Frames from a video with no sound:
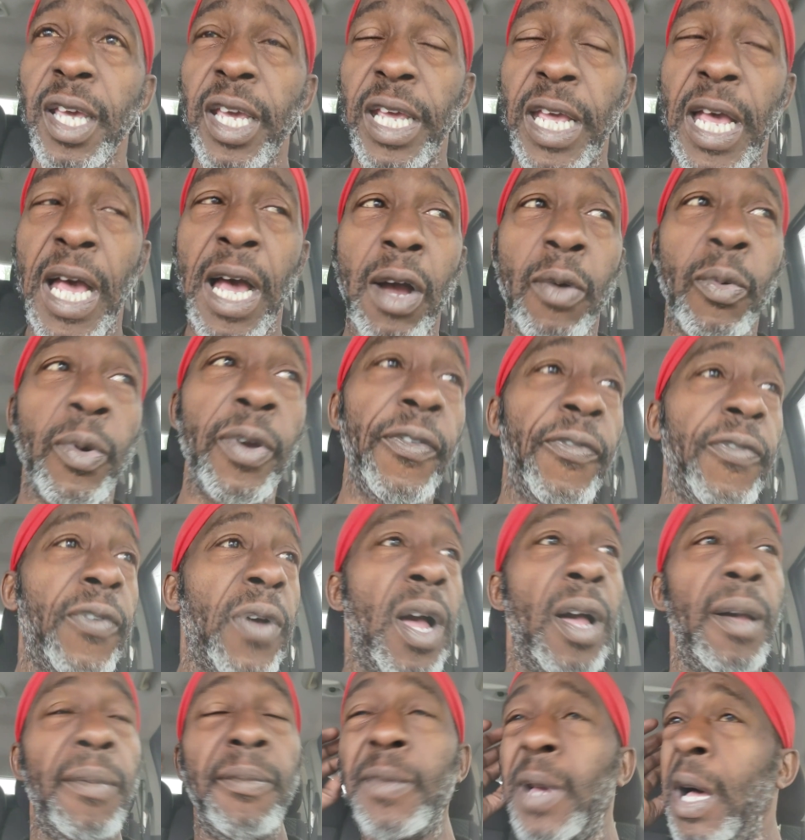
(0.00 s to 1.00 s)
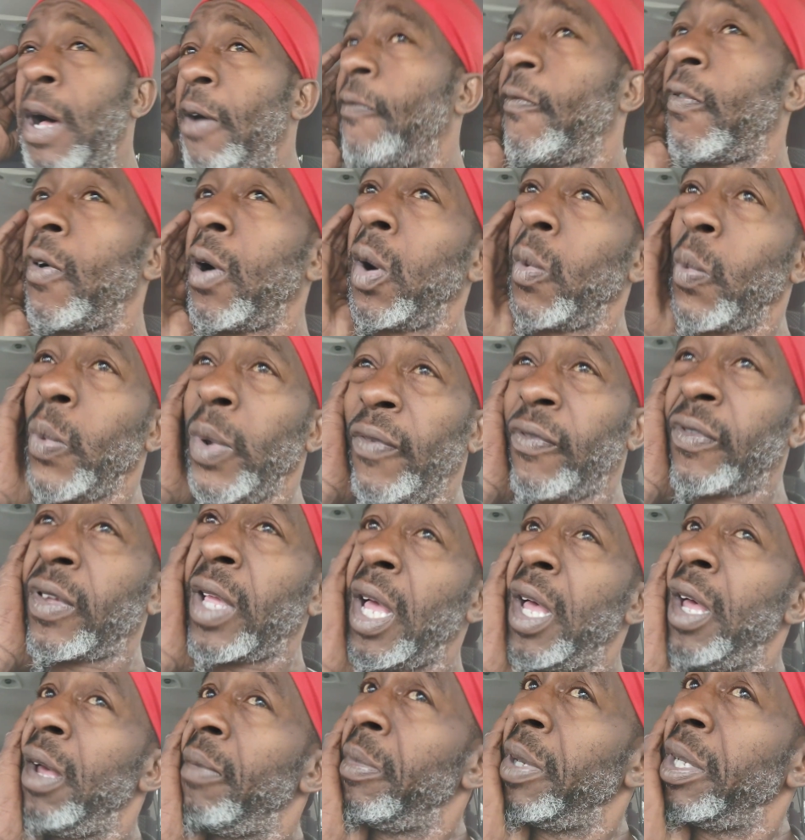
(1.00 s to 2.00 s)
and how we've come, how far we've
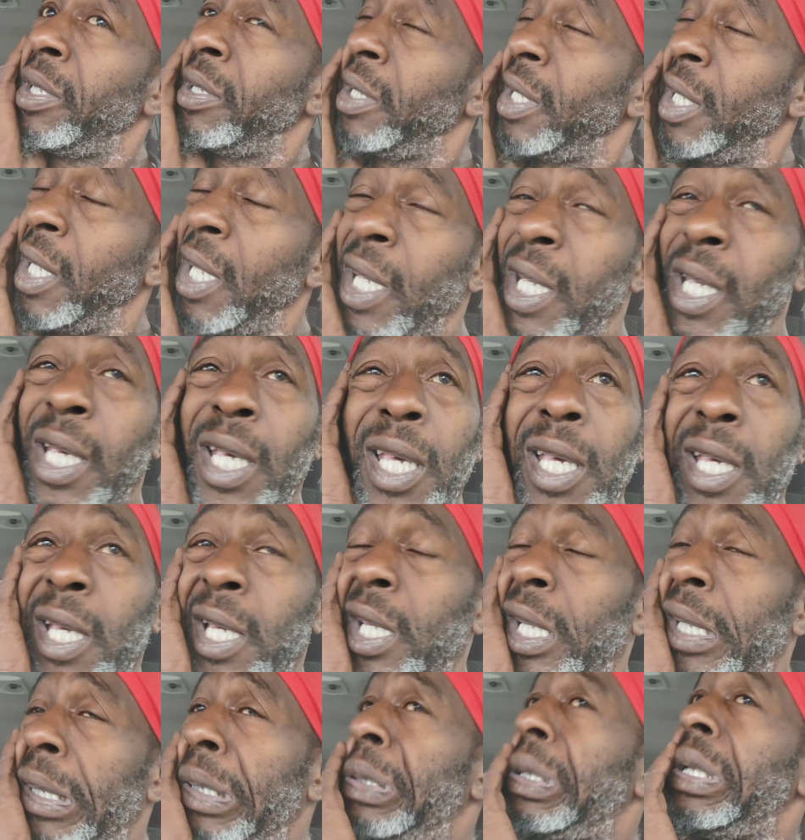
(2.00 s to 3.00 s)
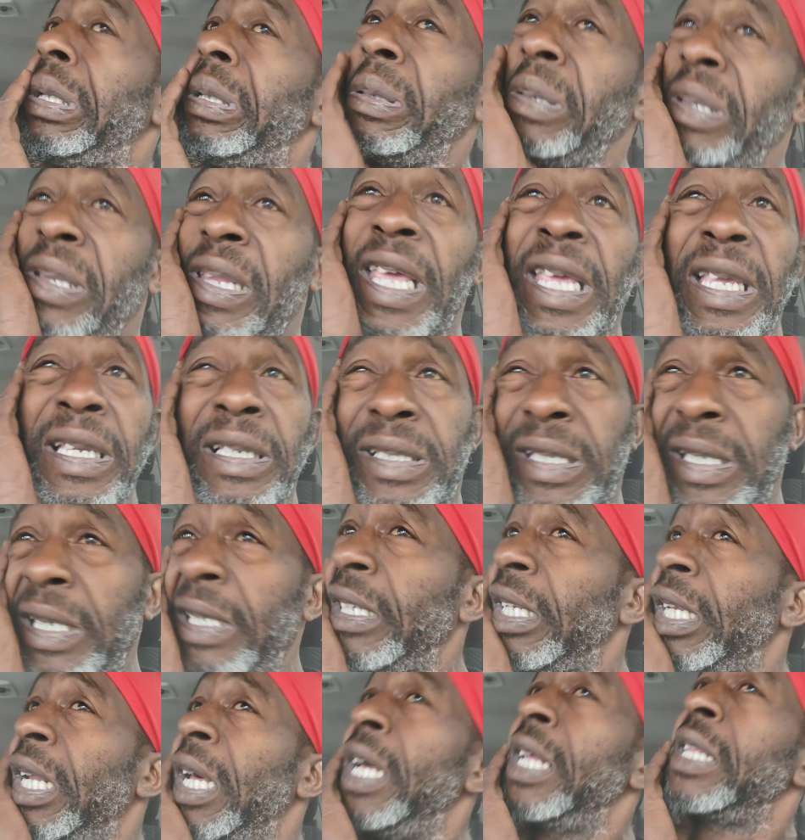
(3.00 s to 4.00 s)
come, and they ain't
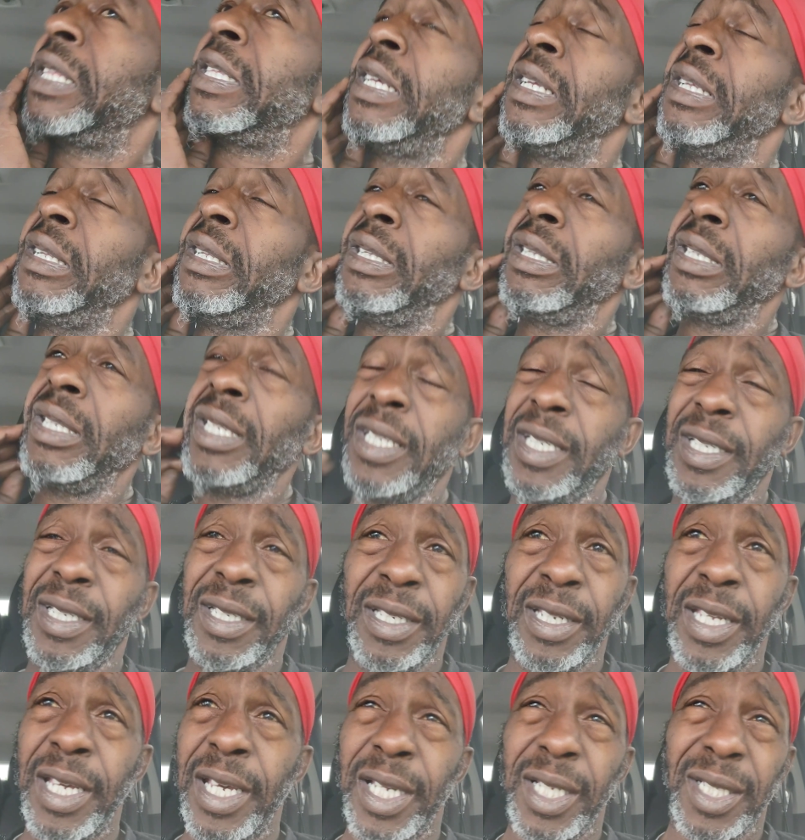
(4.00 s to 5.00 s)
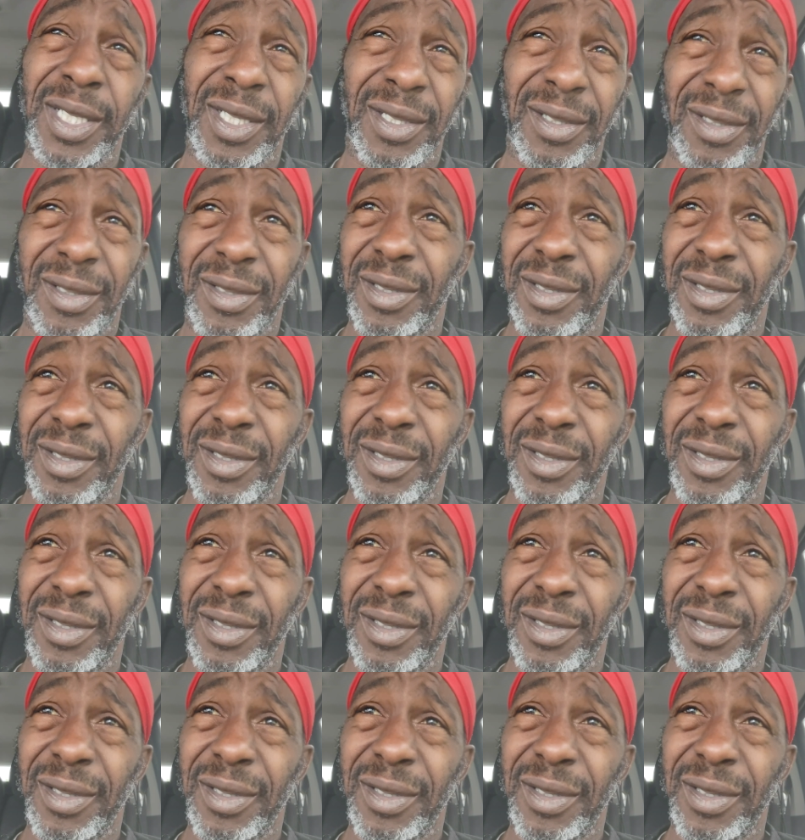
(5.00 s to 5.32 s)
seen nothing yet.